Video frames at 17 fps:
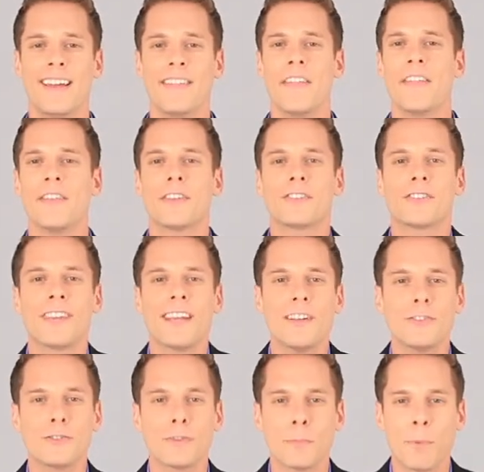then the
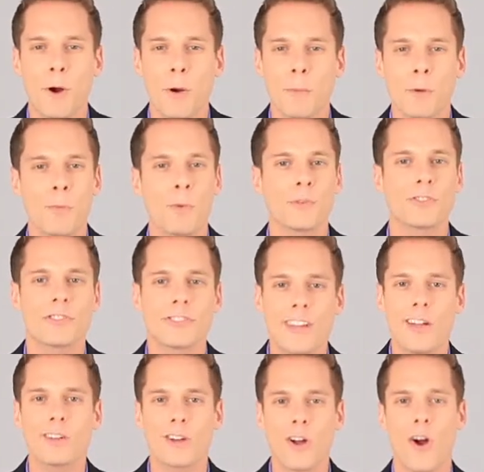sales department won't
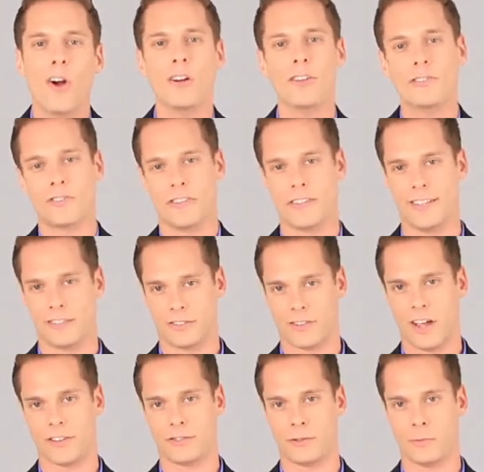sell cars to these
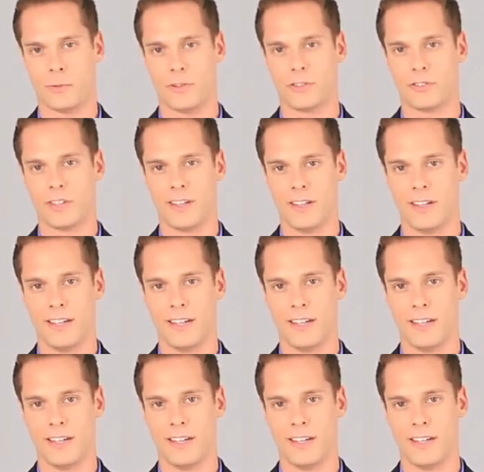customers.